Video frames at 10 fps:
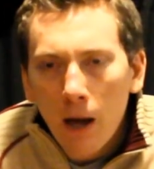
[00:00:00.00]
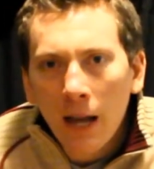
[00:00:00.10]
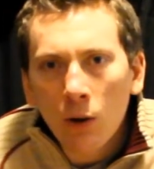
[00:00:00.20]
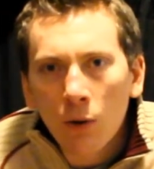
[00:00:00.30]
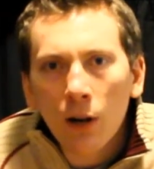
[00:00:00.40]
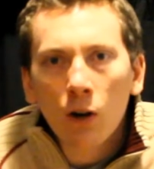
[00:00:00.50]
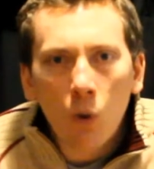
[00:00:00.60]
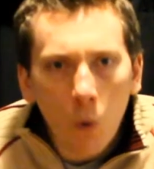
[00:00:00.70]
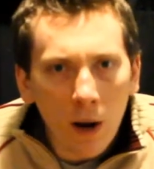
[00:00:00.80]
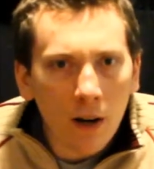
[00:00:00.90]
I go there
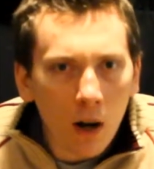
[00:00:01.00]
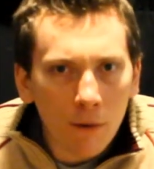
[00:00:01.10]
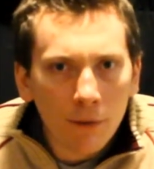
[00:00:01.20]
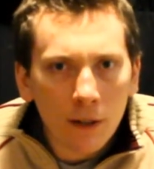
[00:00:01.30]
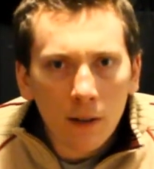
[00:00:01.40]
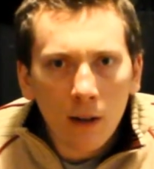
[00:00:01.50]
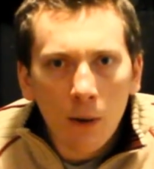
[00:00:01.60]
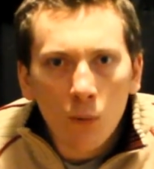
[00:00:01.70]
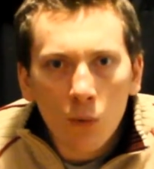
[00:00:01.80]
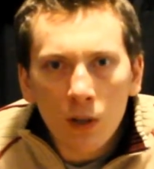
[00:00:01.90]
quite often.
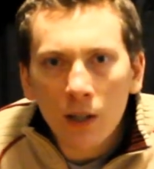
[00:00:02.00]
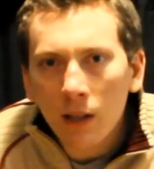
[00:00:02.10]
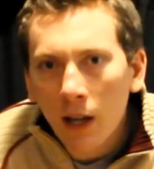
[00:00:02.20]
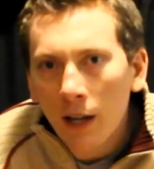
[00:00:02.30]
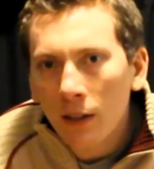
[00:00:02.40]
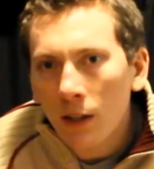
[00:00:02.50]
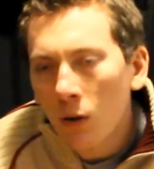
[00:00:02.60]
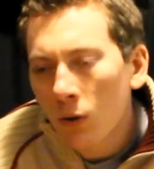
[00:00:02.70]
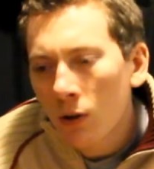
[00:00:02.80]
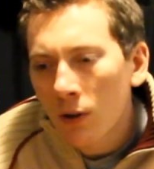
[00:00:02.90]
I really like the
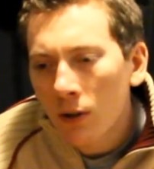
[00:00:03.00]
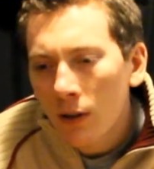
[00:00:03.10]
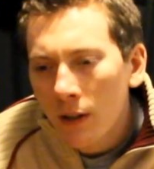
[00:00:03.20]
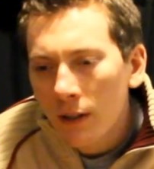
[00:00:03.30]
owner.